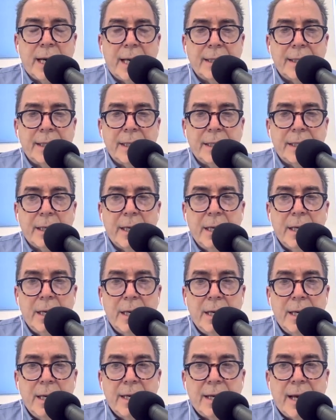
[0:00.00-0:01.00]
I think
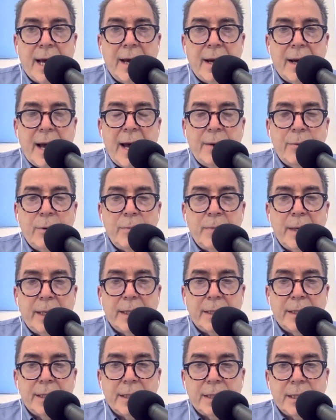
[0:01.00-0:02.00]
I would
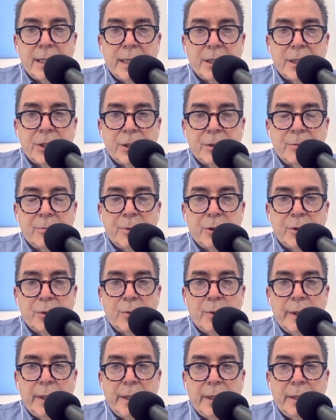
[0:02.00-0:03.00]
make a distinction
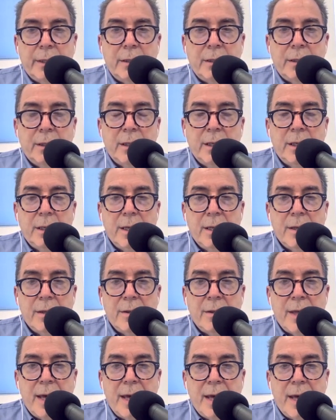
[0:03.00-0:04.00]
between
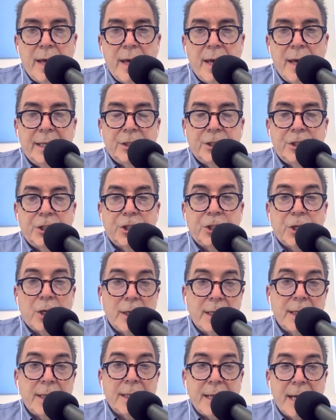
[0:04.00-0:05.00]
that and
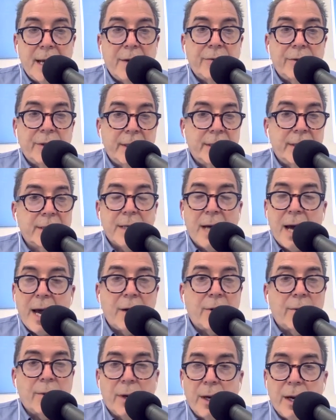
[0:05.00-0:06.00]
shutting down the
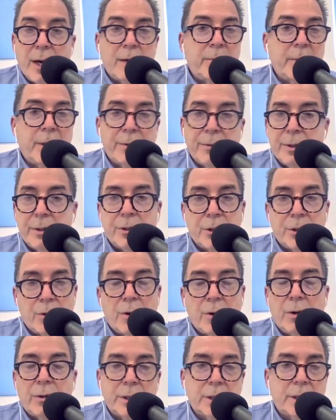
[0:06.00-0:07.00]
entire economy other than
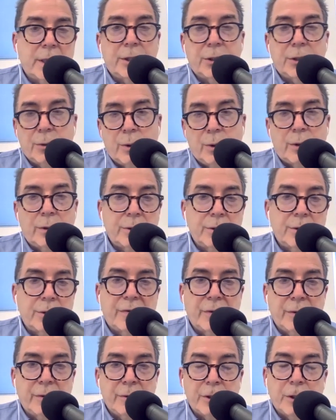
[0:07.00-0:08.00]
so-called essential workers,
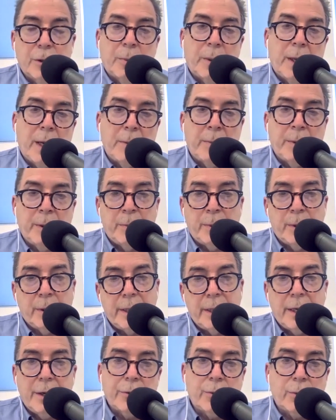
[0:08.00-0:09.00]
food supply people
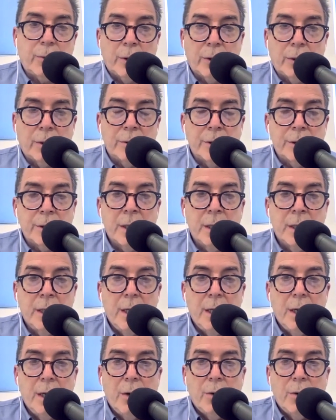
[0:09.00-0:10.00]
and health workers,
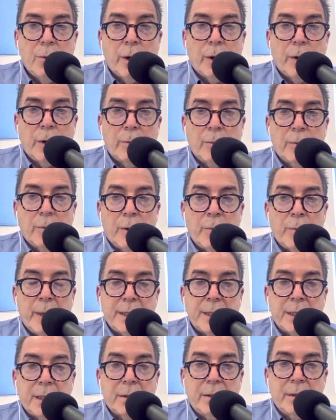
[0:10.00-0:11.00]
where
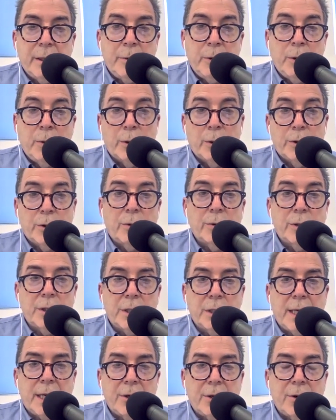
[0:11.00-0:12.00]
basically you were told to
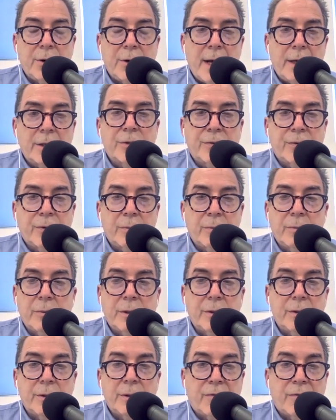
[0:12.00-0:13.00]
stay in your house for
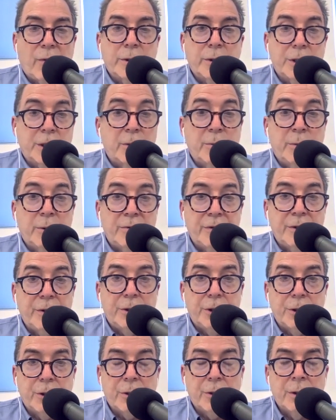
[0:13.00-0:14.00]
the foreseeable
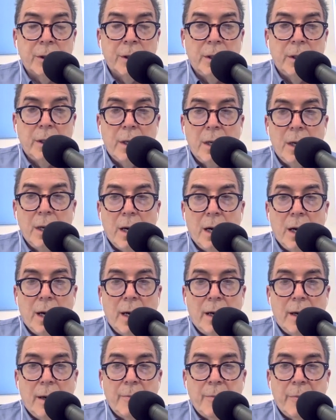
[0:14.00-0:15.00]
future.
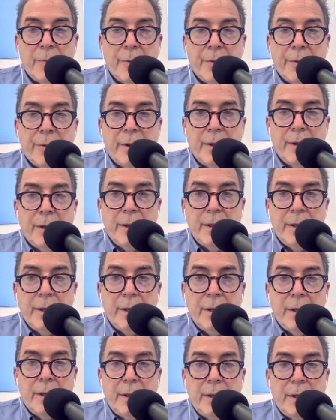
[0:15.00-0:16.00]

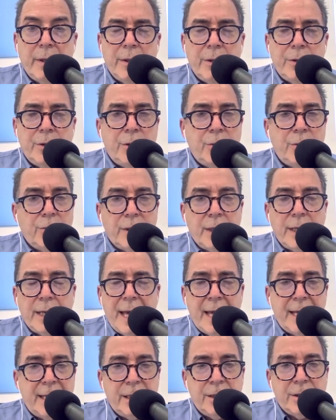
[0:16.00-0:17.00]
Do you
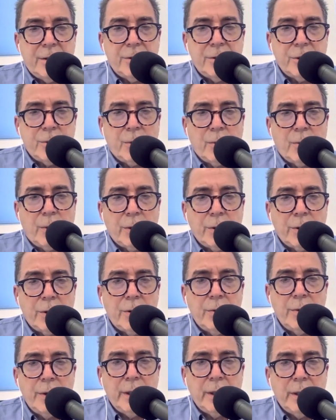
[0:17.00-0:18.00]
think any of those were worth
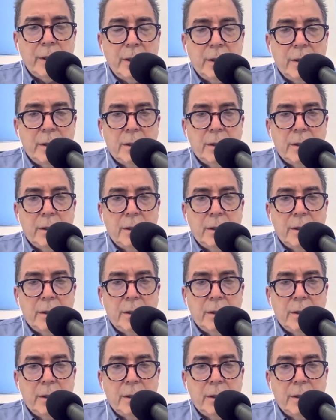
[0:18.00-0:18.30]
doing?